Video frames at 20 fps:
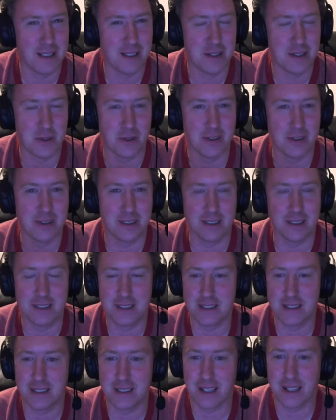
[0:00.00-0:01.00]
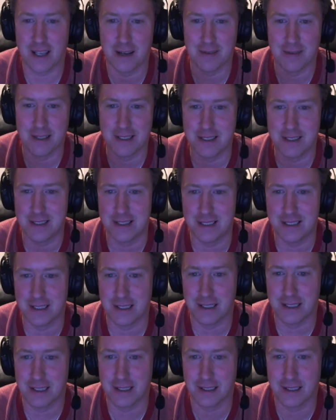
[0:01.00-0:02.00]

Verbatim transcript: John Cleese, I wanted to